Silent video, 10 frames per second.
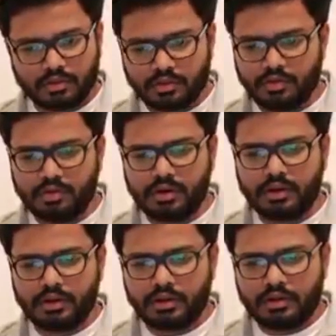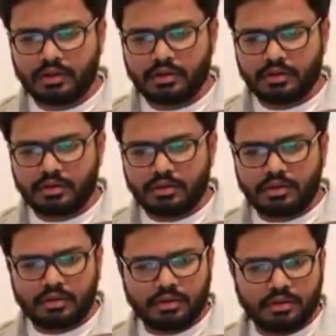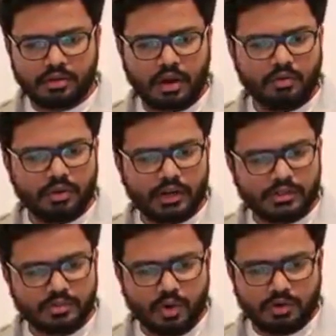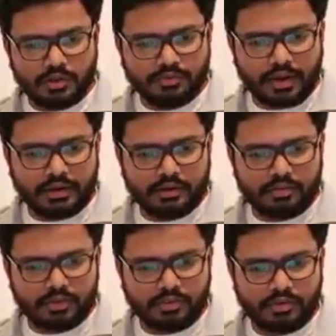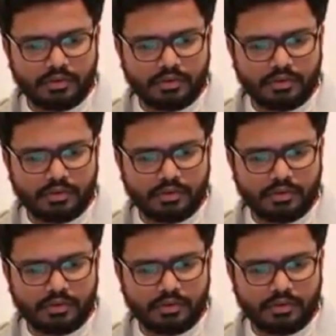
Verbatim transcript: Good. Now let's move on to the final question.